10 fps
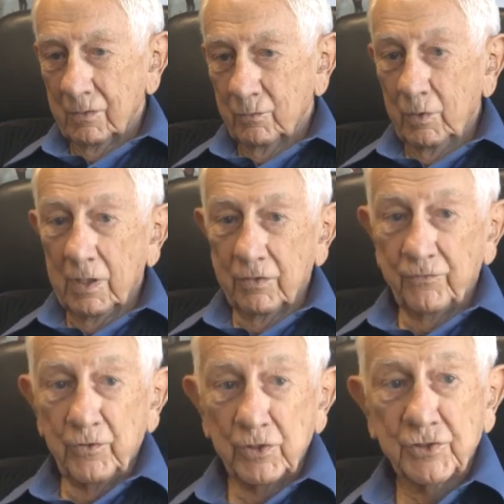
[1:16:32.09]
Well, the
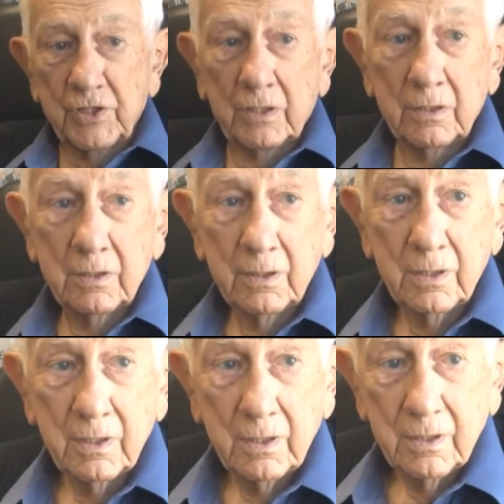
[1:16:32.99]
first thing
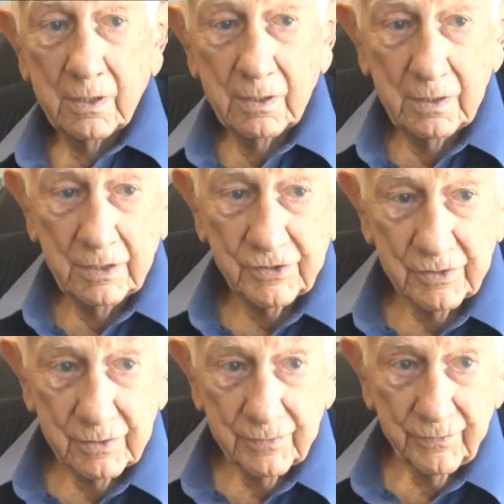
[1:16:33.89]

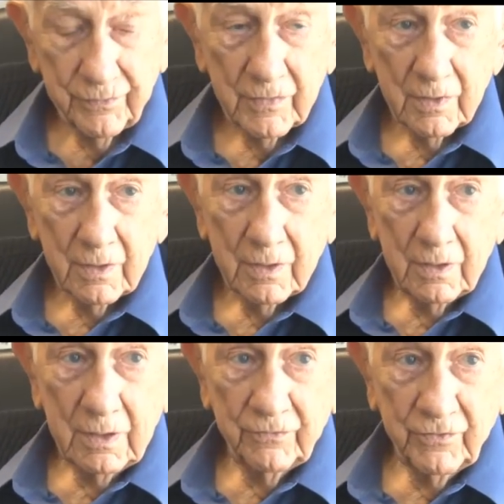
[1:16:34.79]
is,
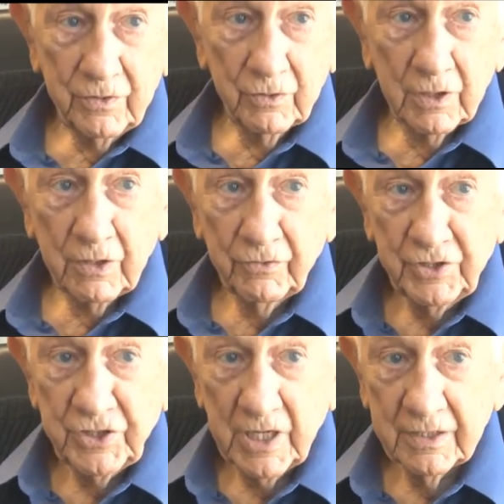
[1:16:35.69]
if you got
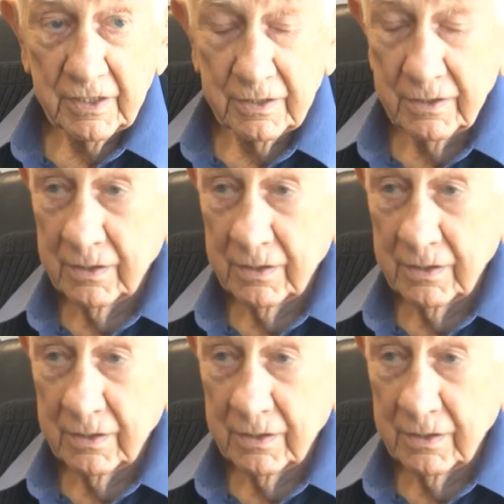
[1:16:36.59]
rejected,